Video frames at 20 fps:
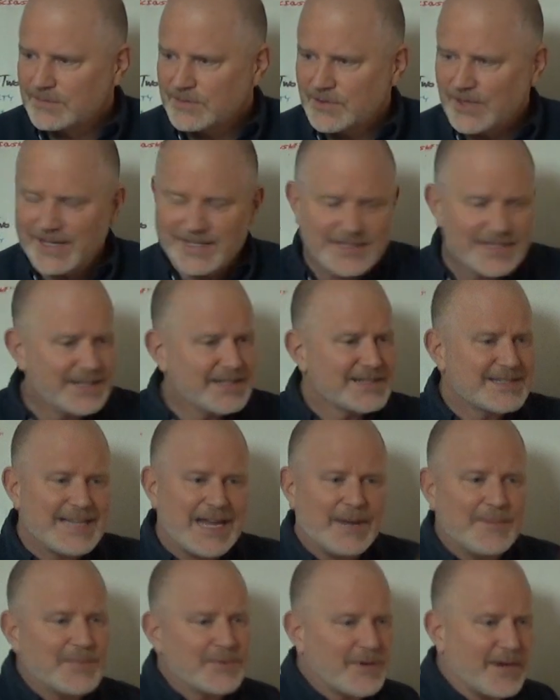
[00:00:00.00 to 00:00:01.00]
Transient is
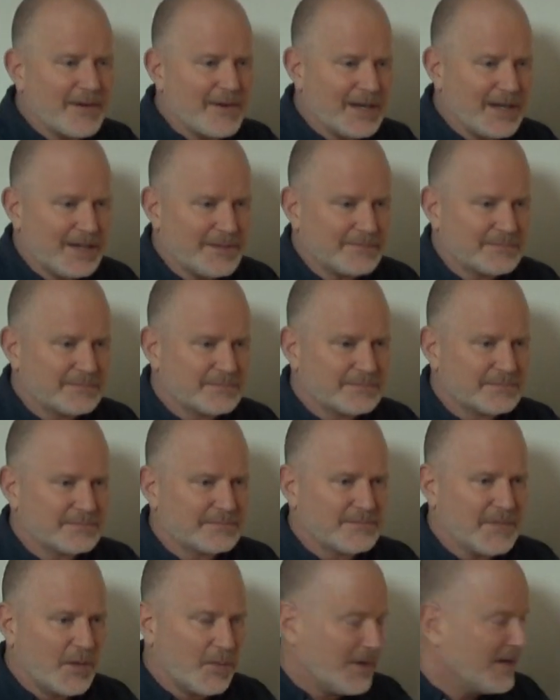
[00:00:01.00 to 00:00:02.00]
temporary,
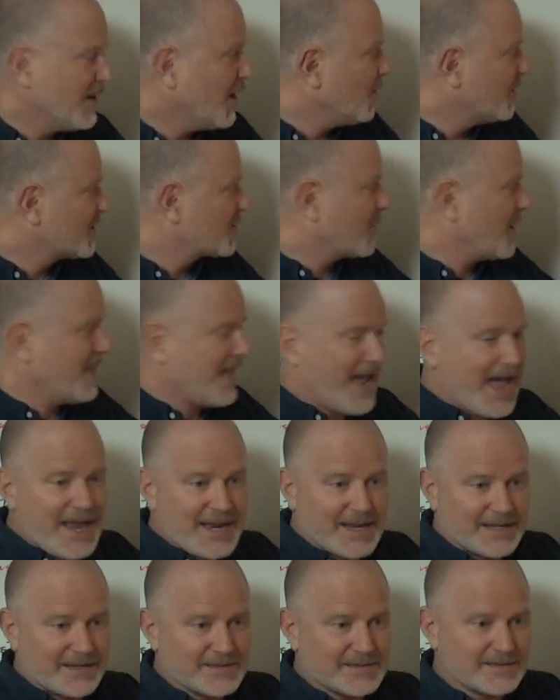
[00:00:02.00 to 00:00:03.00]
and we know which one
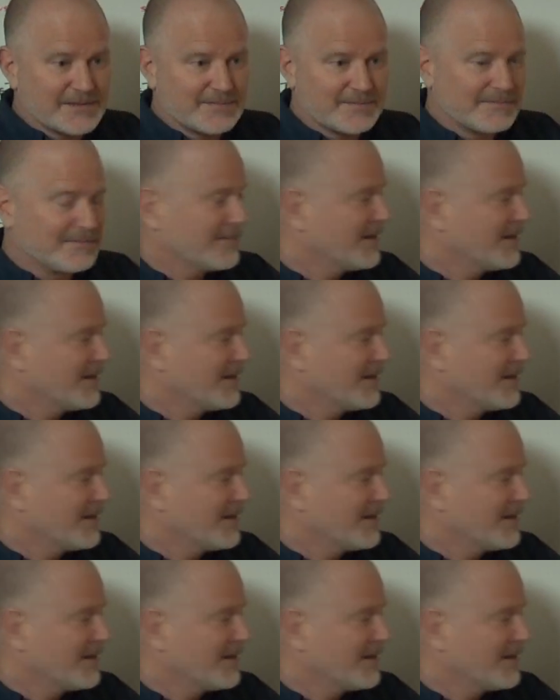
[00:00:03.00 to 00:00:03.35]
that is.